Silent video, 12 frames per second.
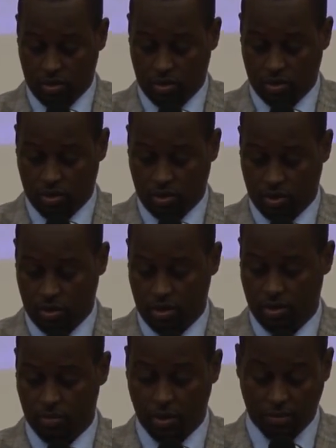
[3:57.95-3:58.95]
or
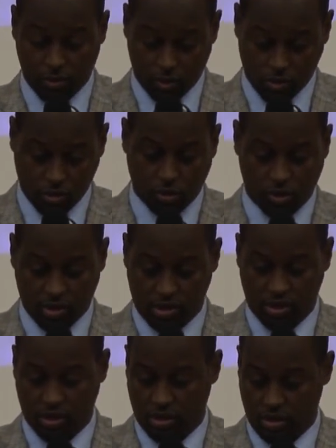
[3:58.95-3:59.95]
public schools